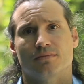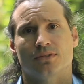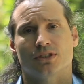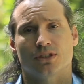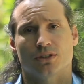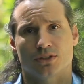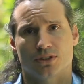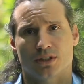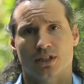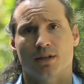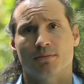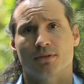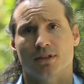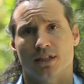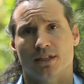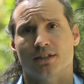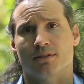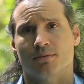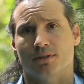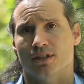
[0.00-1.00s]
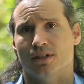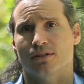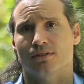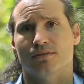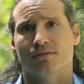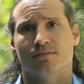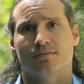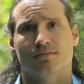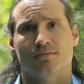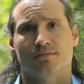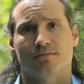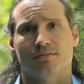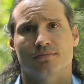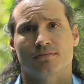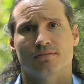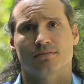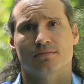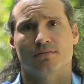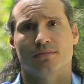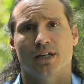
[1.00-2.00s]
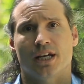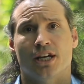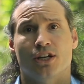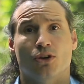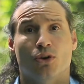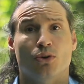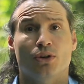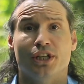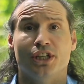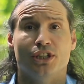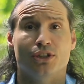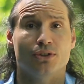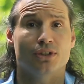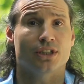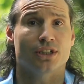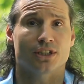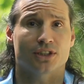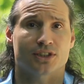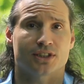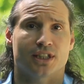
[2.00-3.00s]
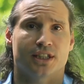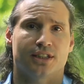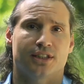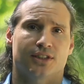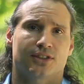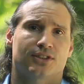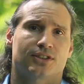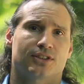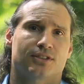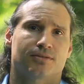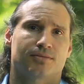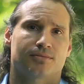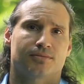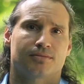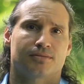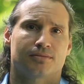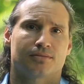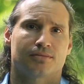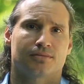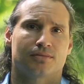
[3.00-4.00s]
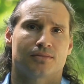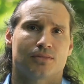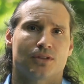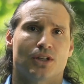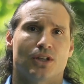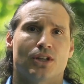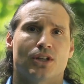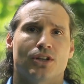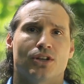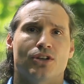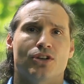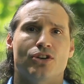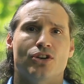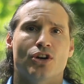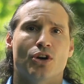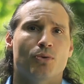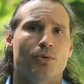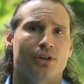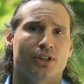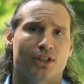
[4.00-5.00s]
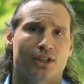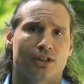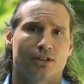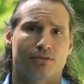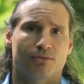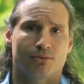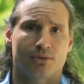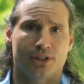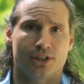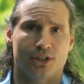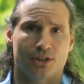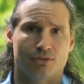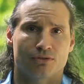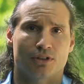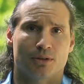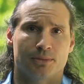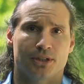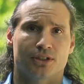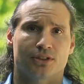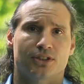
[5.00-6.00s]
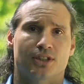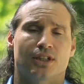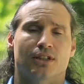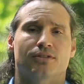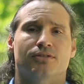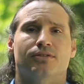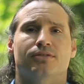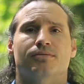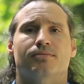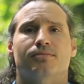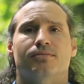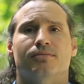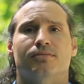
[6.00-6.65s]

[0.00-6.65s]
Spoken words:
So it's time to let them go. And only you can decide this. No one can free you from yourself.